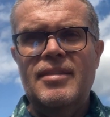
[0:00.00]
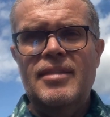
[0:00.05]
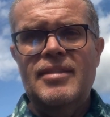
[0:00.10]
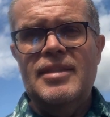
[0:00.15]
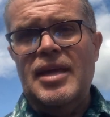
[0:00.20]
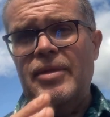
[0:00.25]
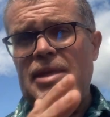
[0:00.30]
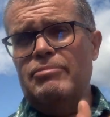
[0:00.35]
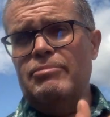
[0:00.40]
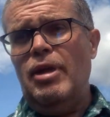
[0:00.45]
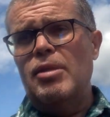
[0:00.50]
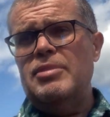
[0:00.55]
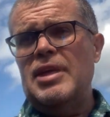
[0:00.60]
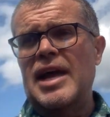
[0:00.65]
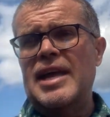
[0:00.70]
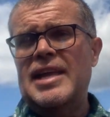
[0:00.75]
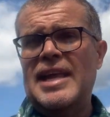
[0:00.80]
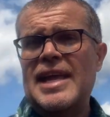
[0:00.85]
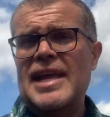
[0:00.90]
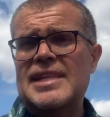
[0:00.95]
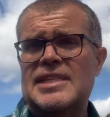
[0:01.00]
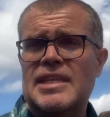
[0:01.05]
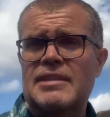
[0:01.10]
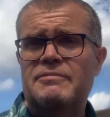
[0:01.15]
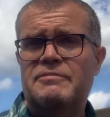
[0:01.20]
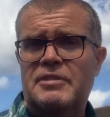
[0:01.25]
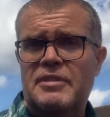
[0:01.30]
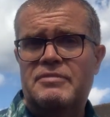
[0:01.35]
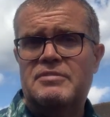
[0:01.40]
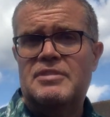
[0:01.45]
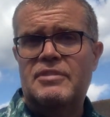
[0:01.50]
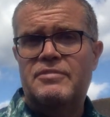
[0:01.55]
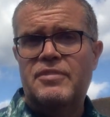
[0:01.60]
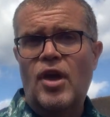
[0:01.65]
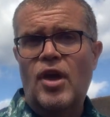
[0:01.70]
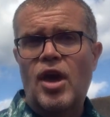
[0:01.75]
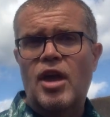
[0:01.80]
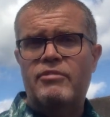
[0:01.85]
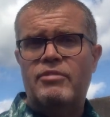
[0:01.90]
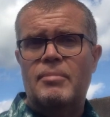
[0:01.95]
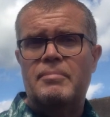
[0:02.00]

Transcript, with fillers: Now, he wrote that in 1855,